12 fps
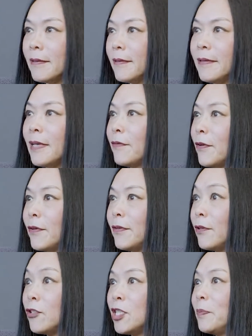CFOs,
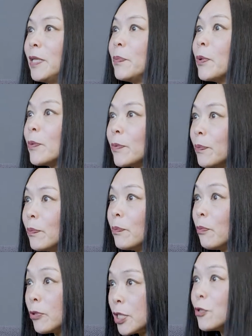leadership people
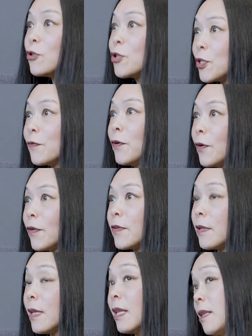wanting to just focus
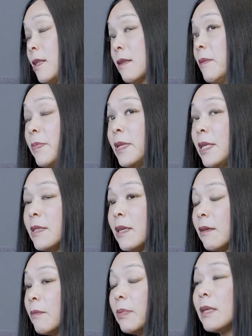on that. There's companies
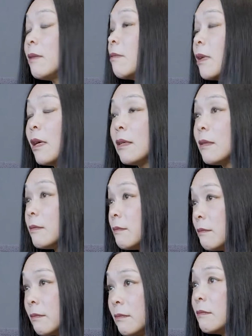that completely relied
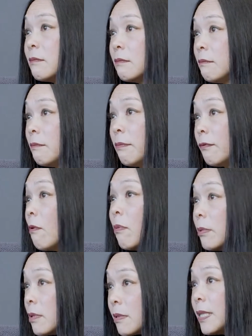on
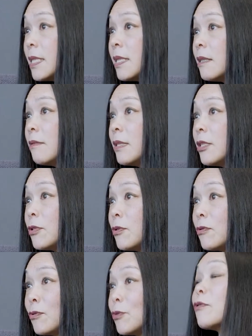performance media really to